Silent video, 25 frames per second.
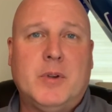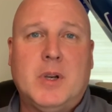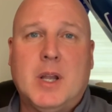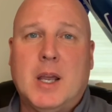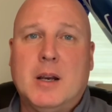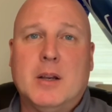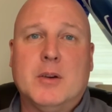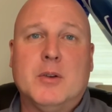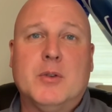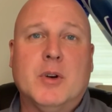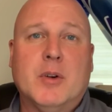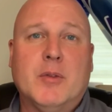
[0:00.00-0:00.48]

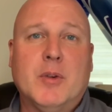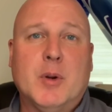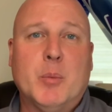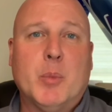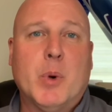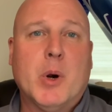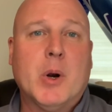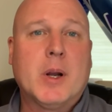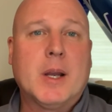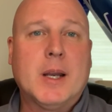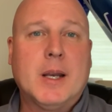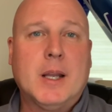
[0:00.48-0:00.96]
data-driven
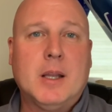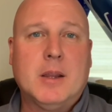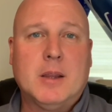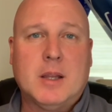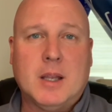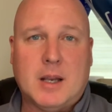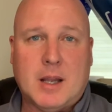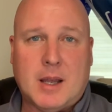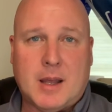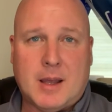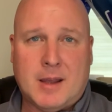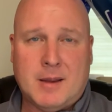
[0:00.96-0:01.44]
marketing
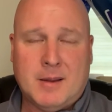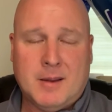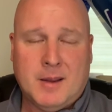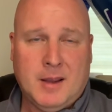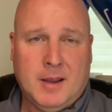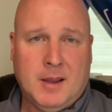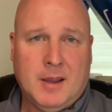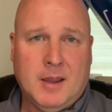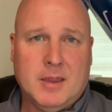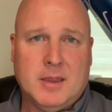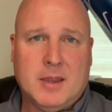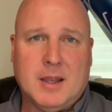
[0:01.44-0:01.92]
that
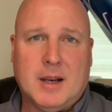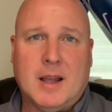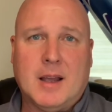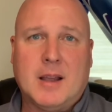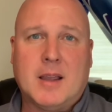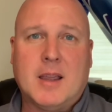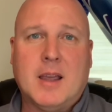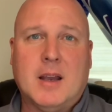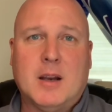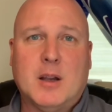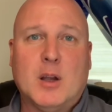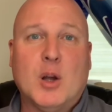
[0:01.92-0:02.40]
I
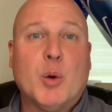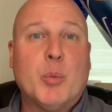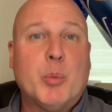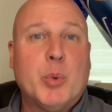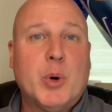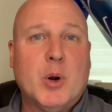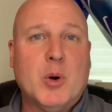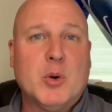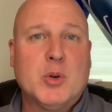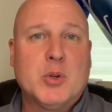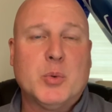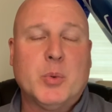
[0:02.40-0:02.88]
kind of
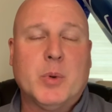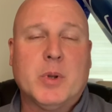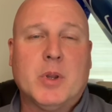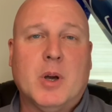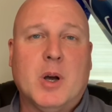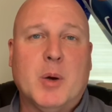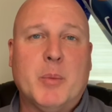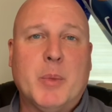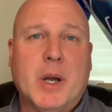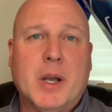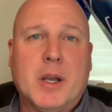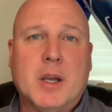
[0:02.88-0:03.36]
approach with
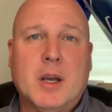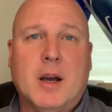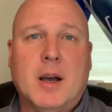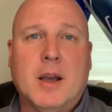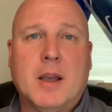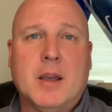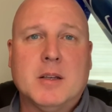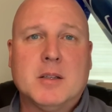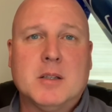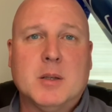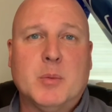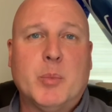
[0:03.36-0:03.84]
all my
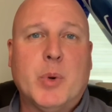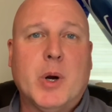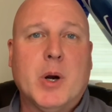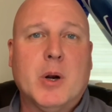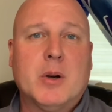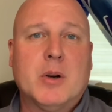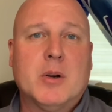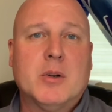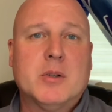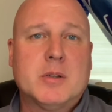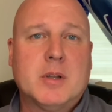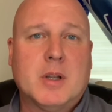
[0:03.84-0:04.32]
clients and
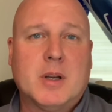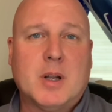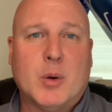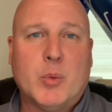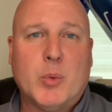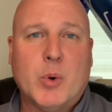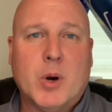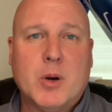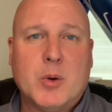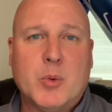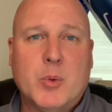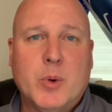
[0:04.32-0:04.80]
partners that I
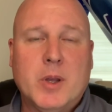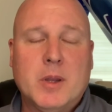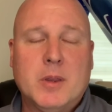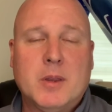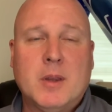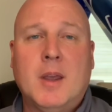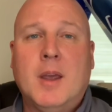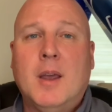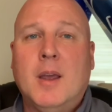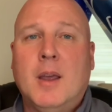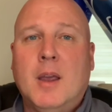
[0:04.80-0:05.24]
work with.